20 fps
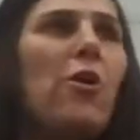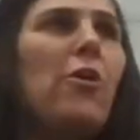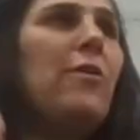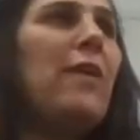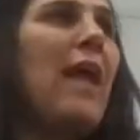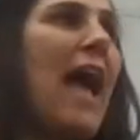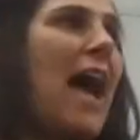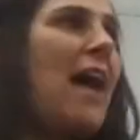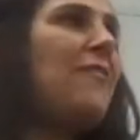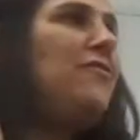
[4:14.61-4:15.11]

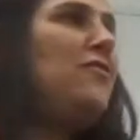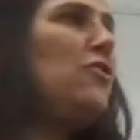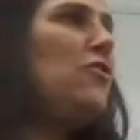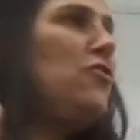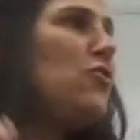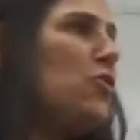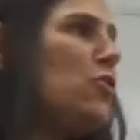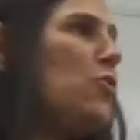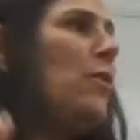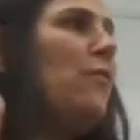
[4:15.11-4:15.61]
don't have
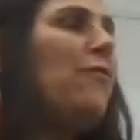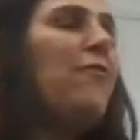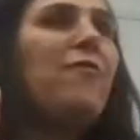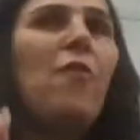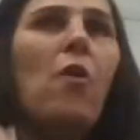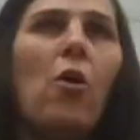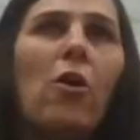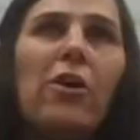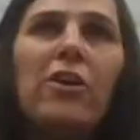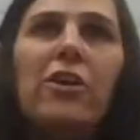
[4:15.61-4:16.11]
to do
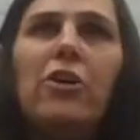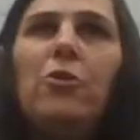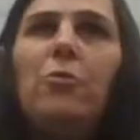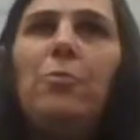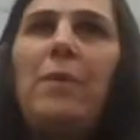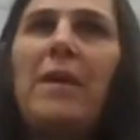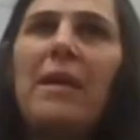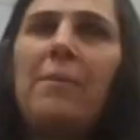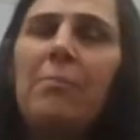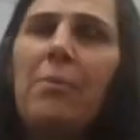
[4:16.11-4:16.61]
it for
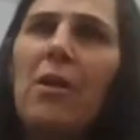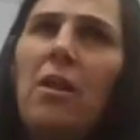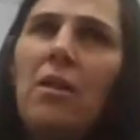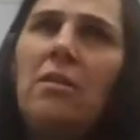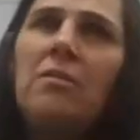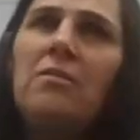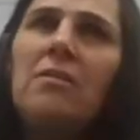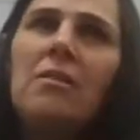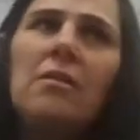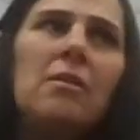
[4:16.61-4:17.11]
you, people.
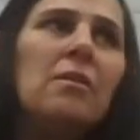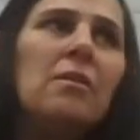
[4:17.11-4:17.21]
